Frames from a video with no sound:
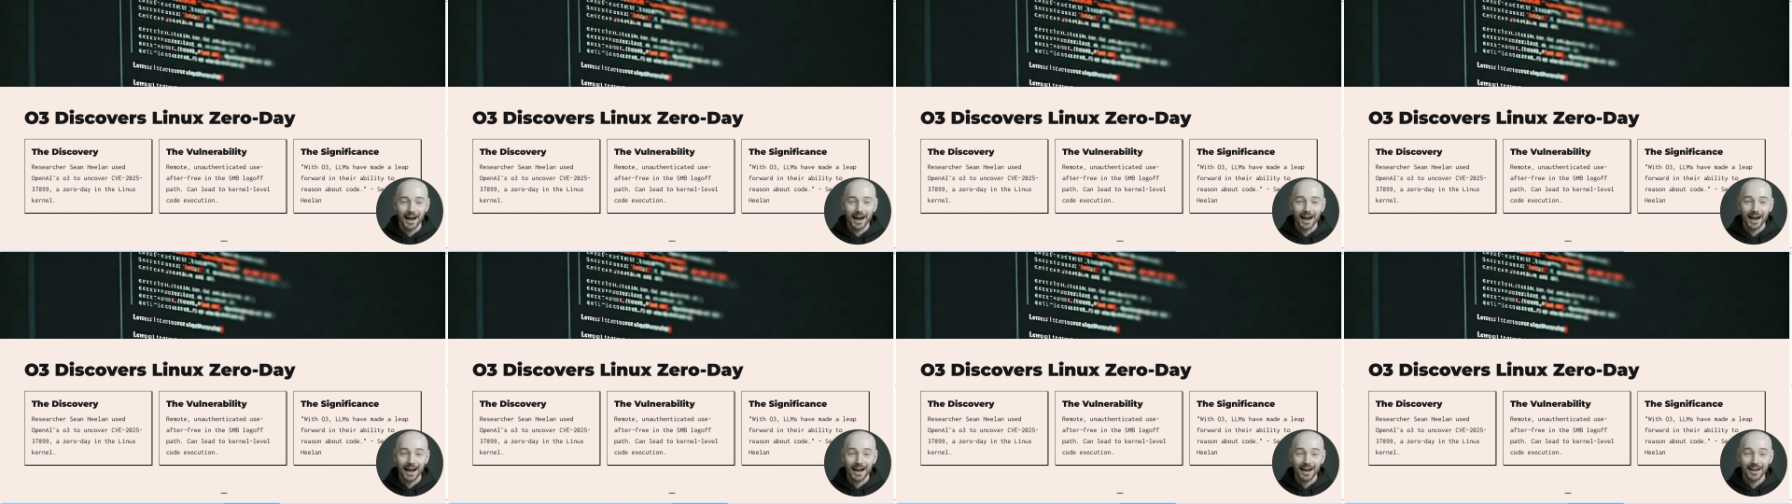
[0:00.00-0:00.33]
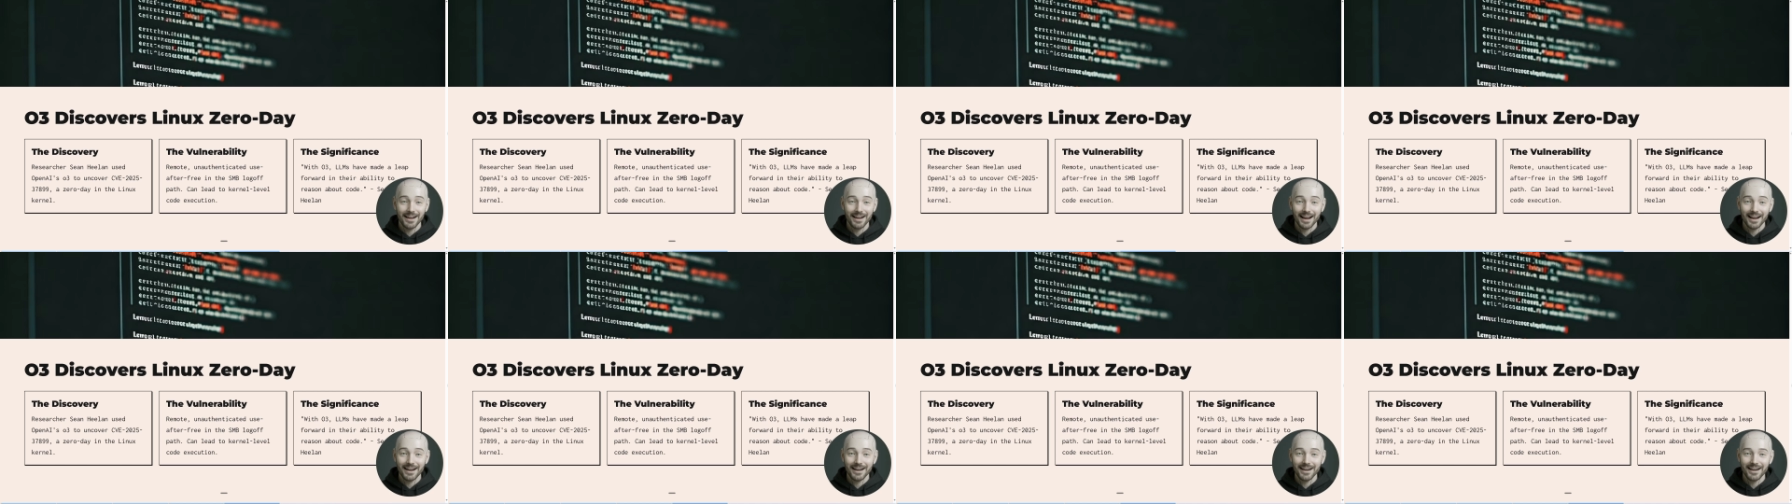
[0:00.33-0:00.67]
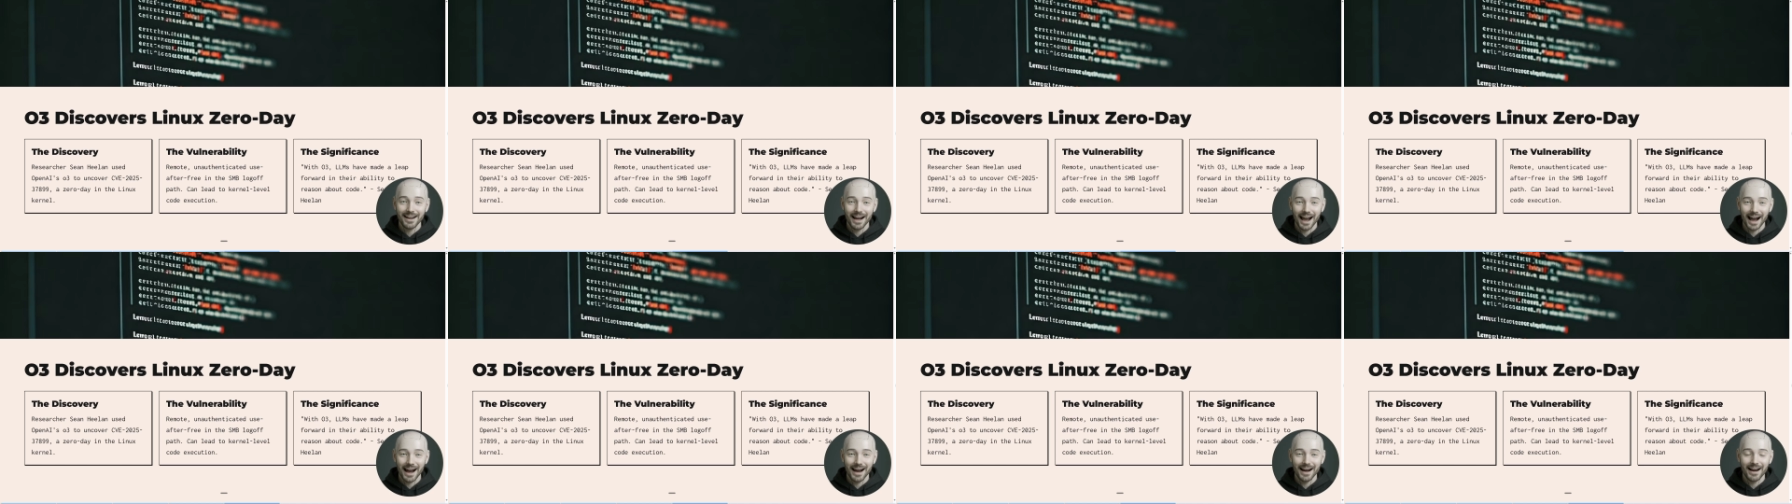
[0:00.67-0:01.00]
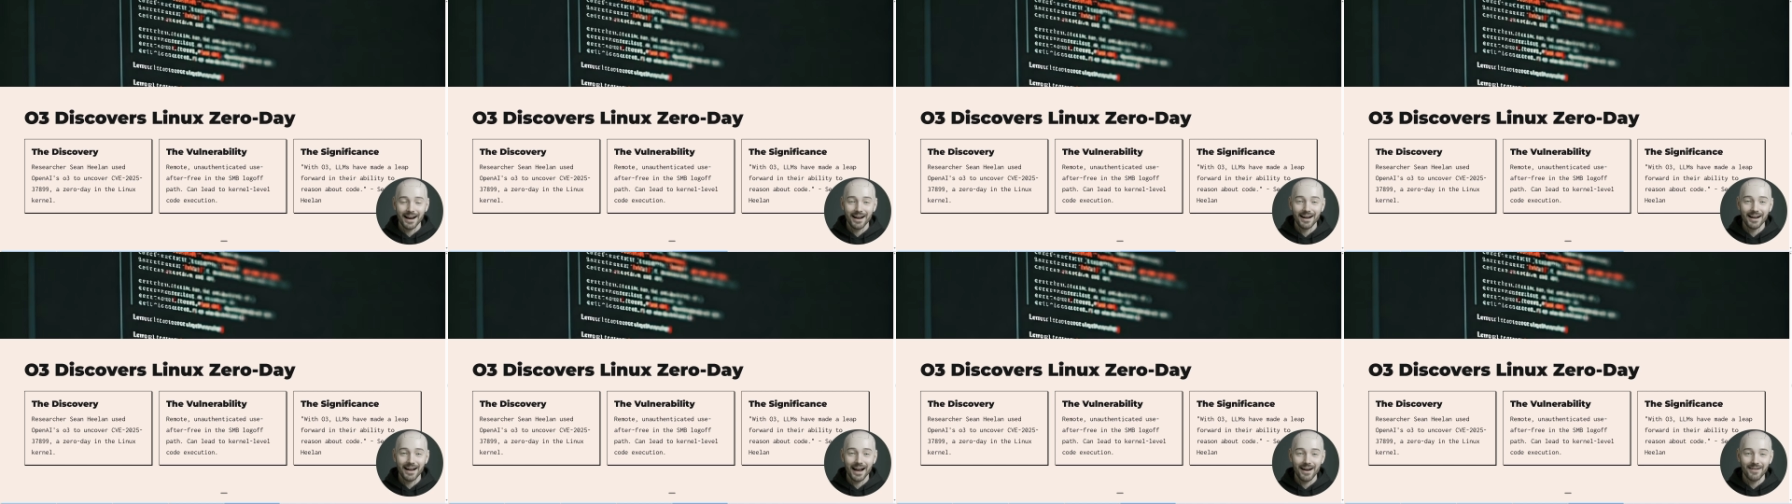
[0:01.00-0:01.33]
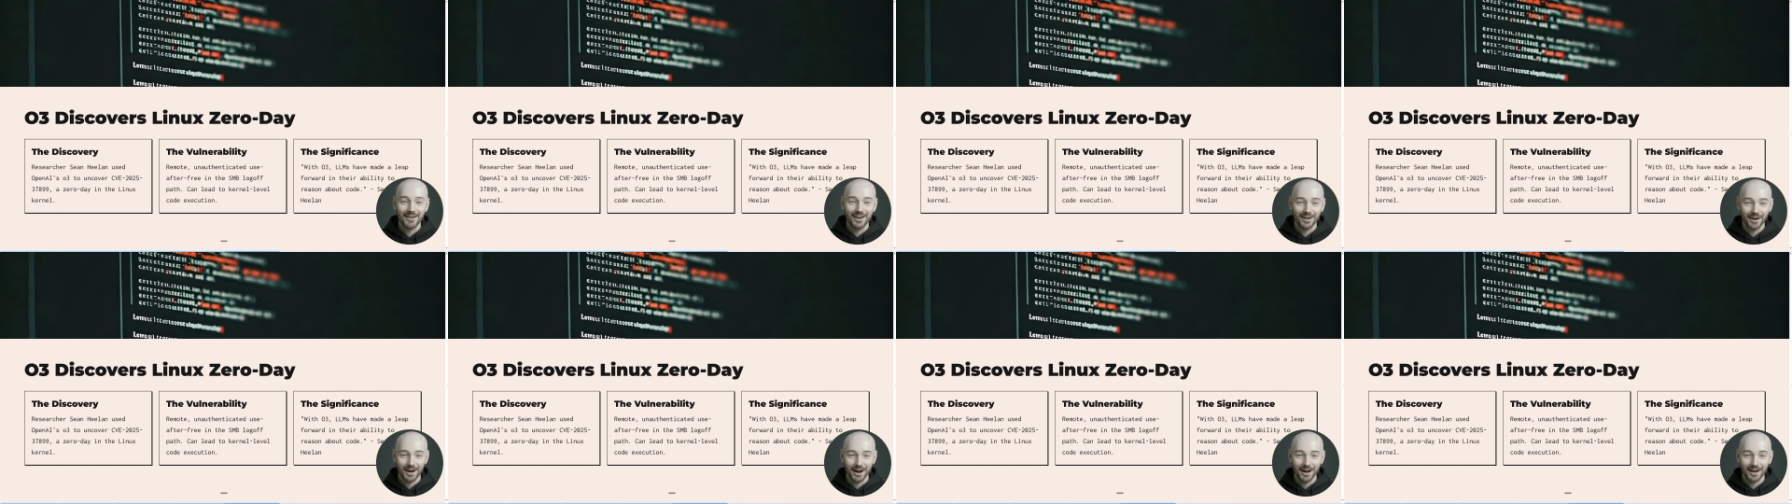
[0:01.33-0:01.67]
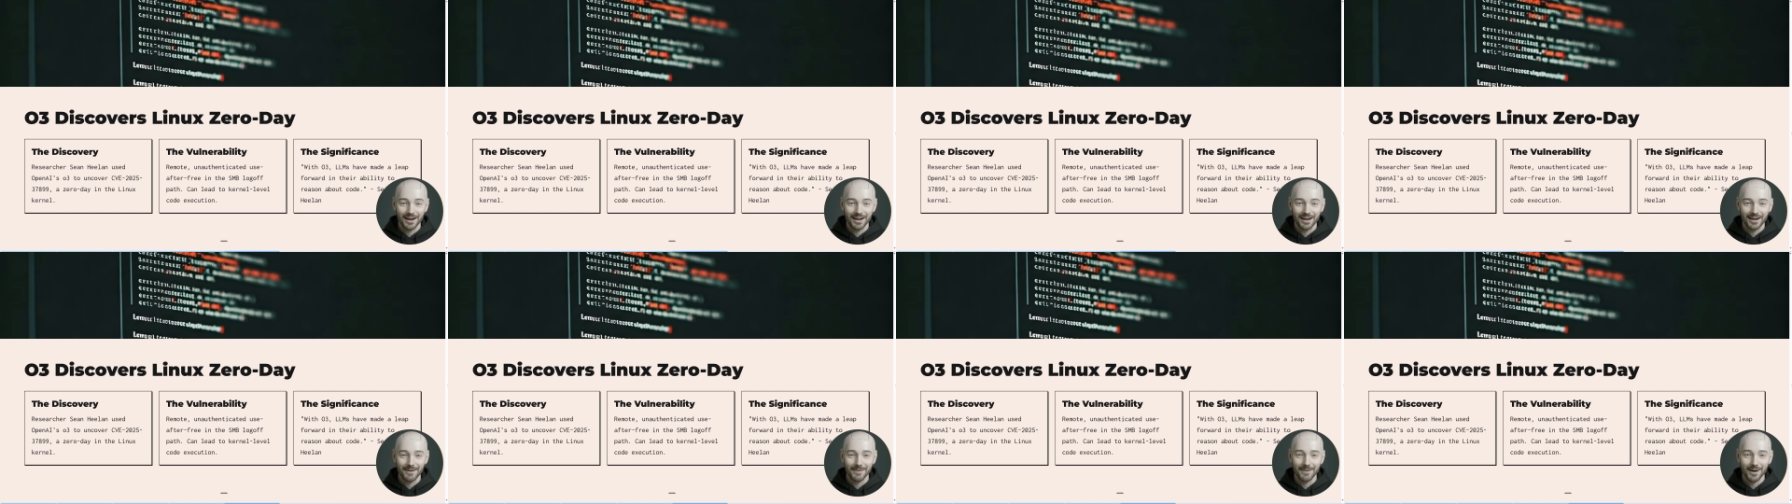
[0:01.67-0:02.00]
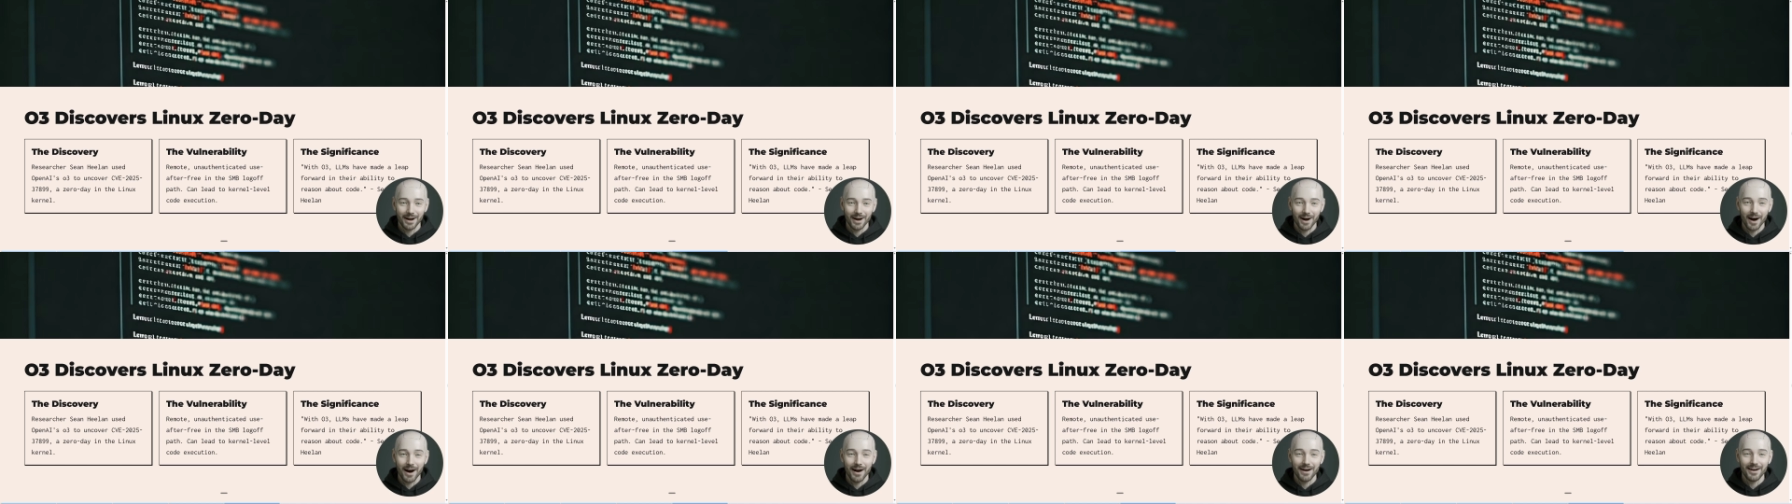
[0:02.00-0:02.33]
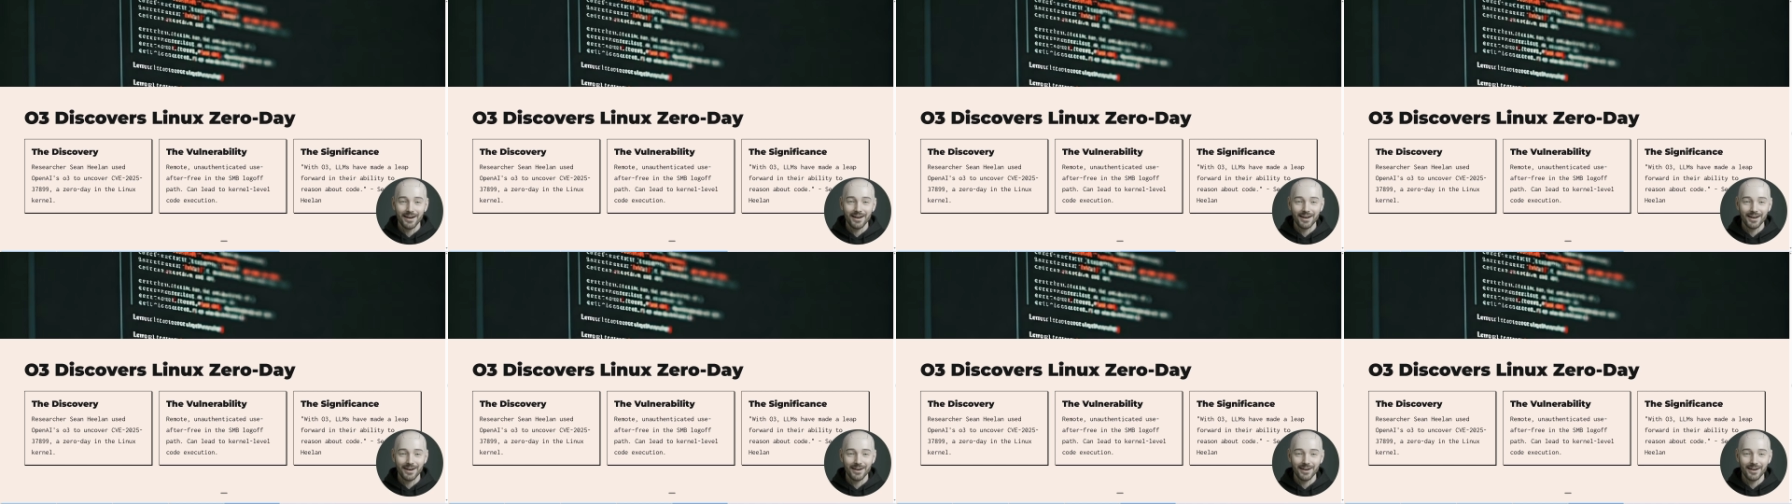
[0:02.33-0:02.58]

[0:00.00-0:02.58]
It didn't take clever tricks beyond